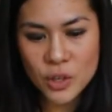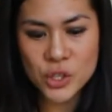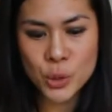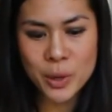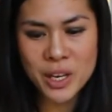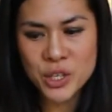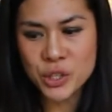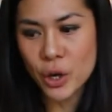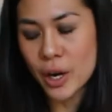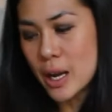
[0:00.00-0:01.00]
So we're gonna
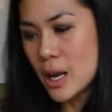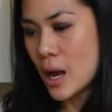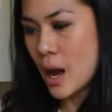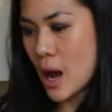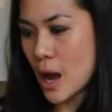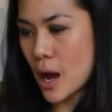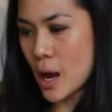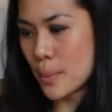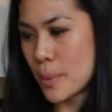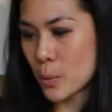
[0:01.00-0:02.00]
start.
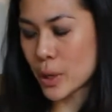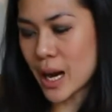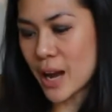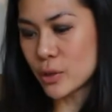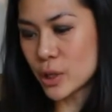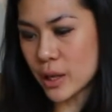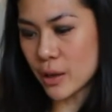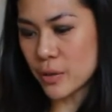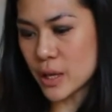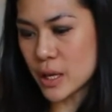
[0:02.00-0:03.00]
We're gonna have a look
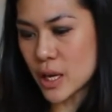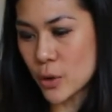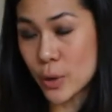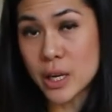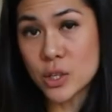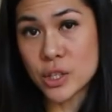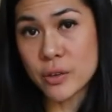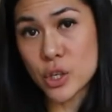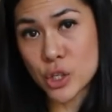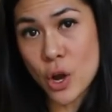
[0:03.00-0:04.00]
at the ingredients to
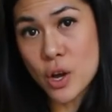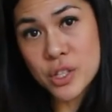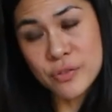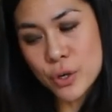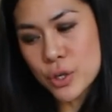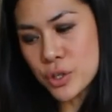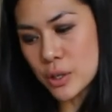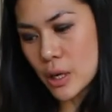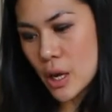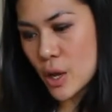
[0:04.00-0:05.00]
the sauce first.